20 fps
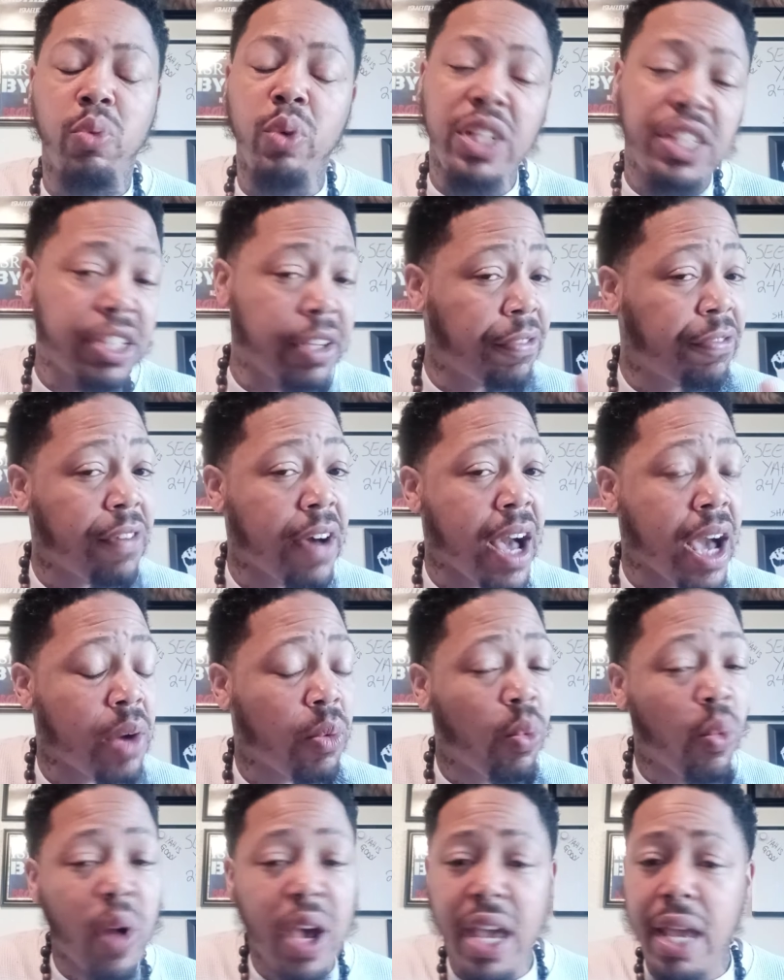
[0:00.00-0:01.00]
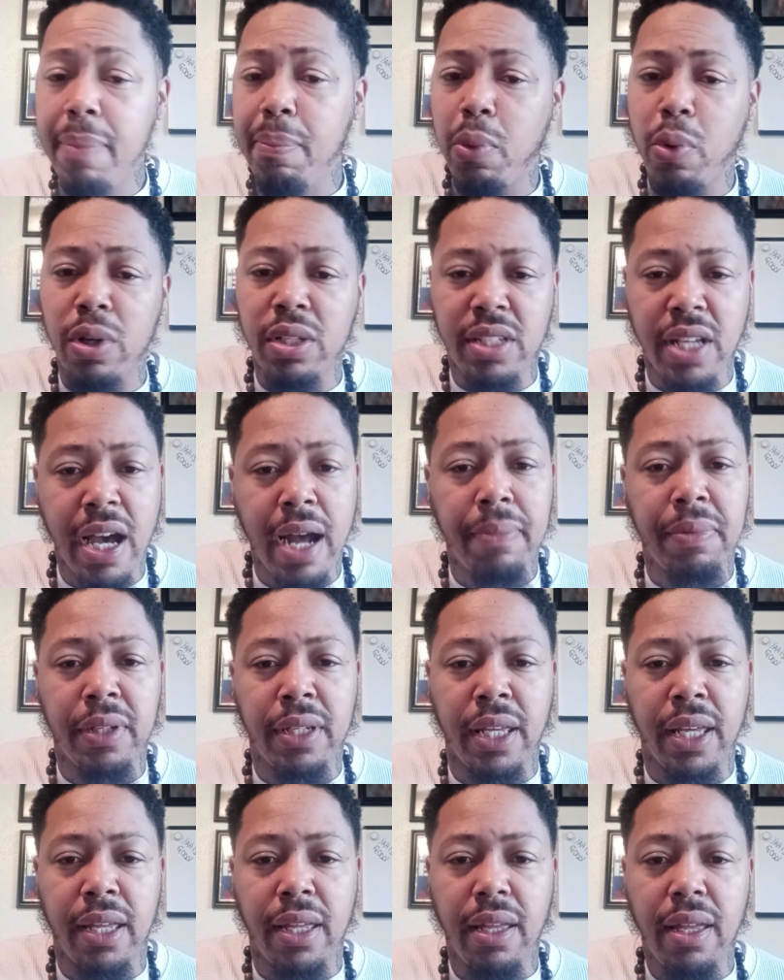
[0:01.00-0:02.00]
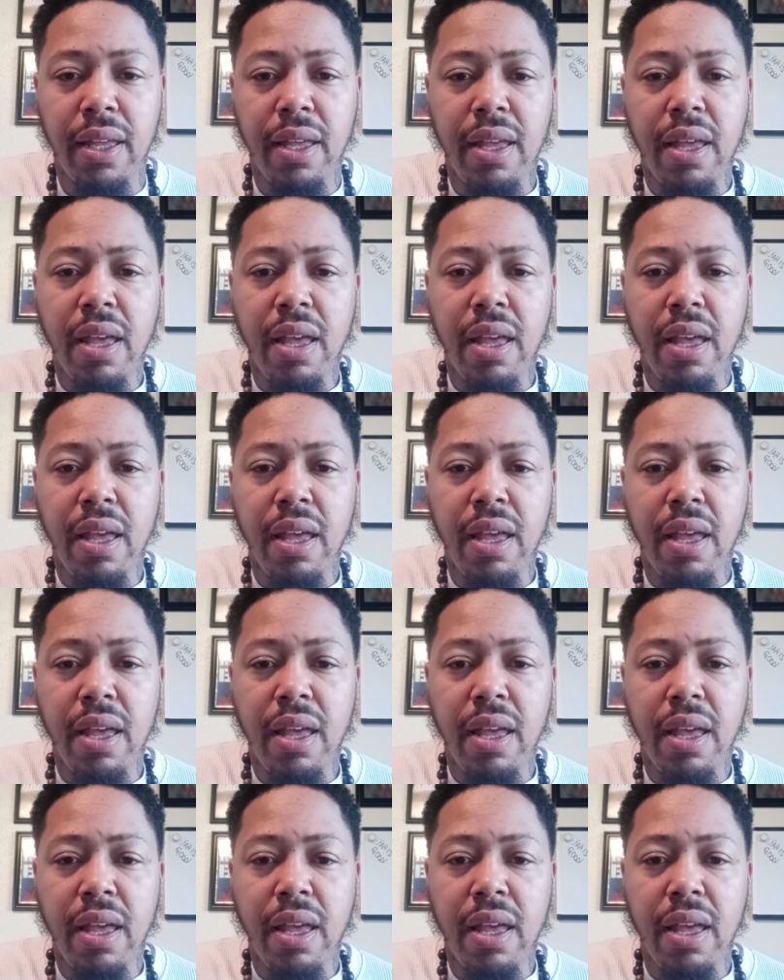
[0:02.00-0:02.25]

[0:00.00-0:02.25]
We should find way more time than that.